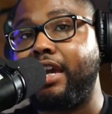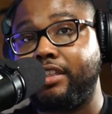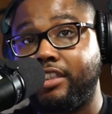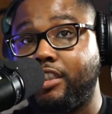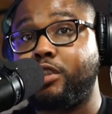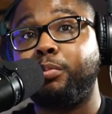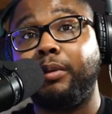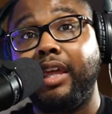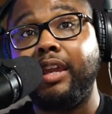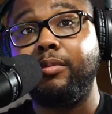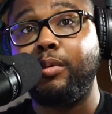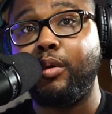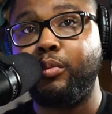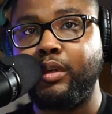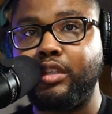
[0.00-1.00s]
display
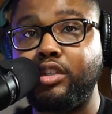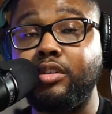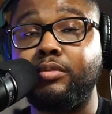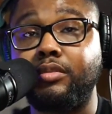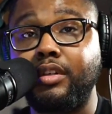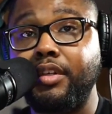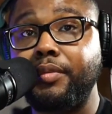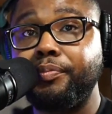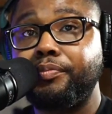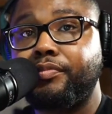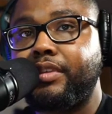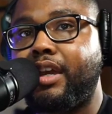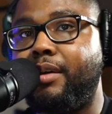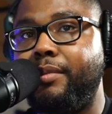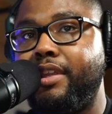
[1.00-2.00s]
what we do
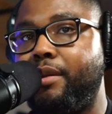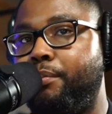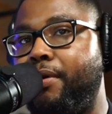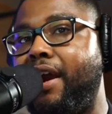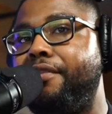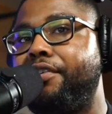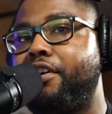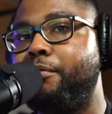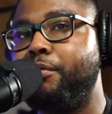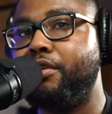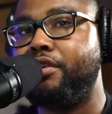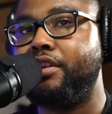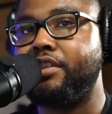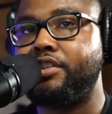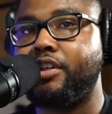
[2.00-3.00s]
in the private
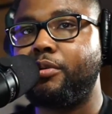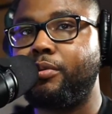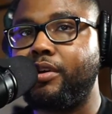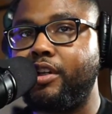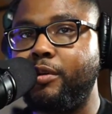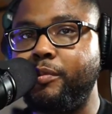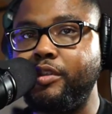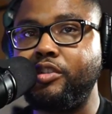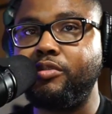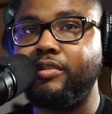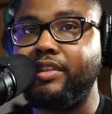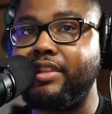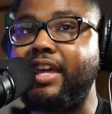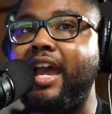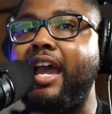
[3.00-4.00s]
community. So we're going to be
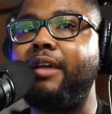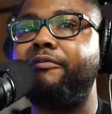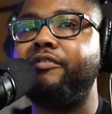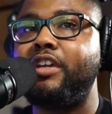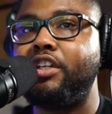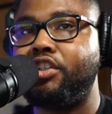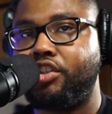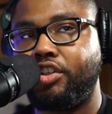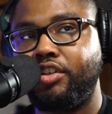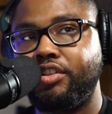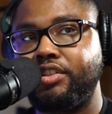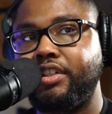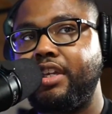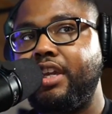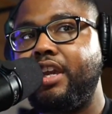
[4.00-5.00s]
doing that,
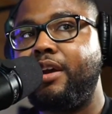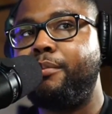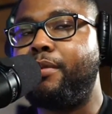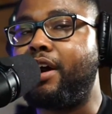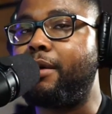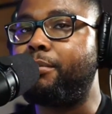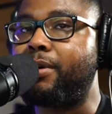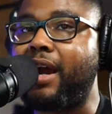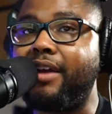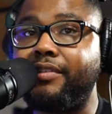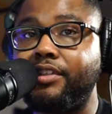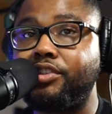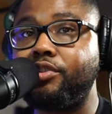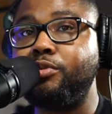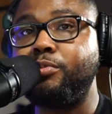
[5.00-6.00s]
features,
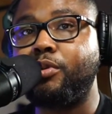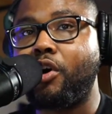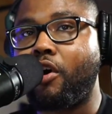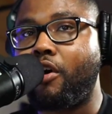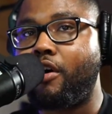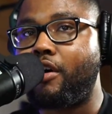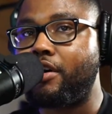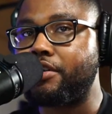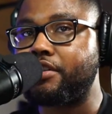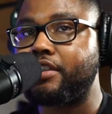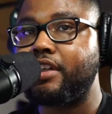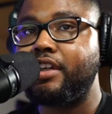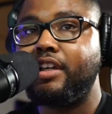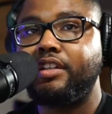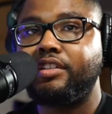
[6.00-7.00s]
private Zoom calls,
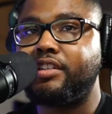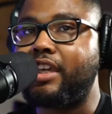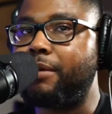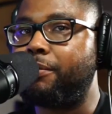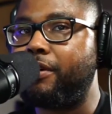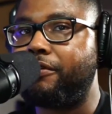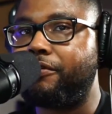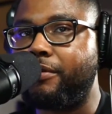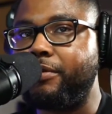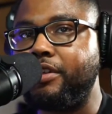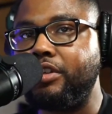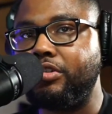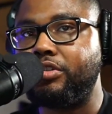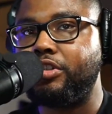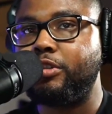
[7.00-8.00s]
separate from the
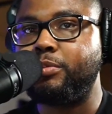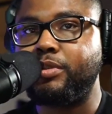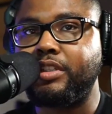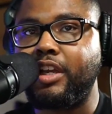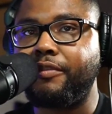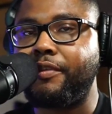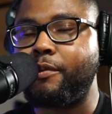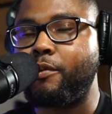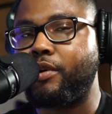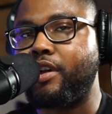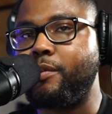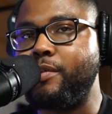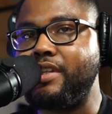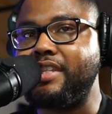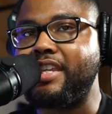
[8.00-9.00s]
YouTube stuff, and we're going
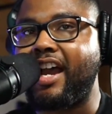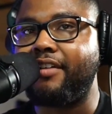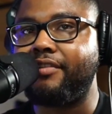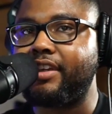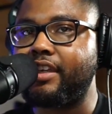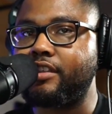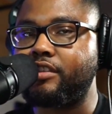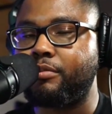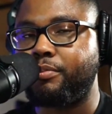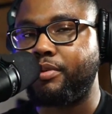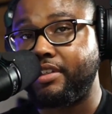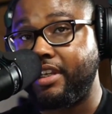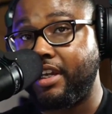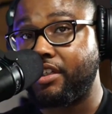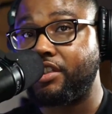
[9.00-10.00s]
to be diving into
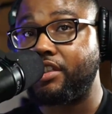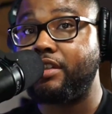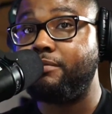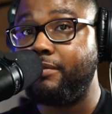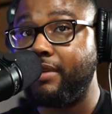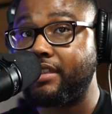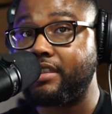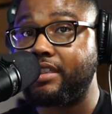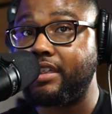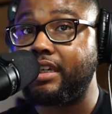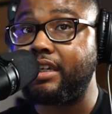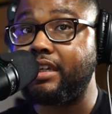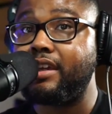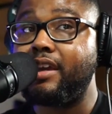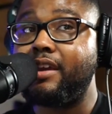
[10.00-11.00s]
production,
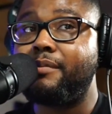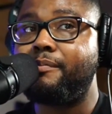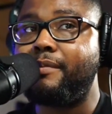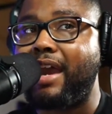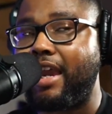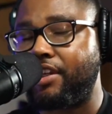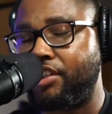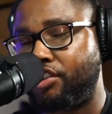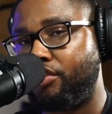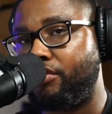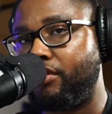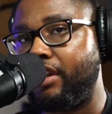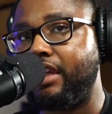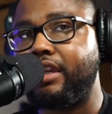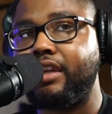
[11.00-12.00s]
mixing,
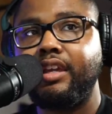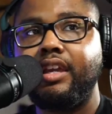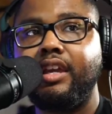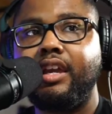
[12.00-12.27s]
mastering,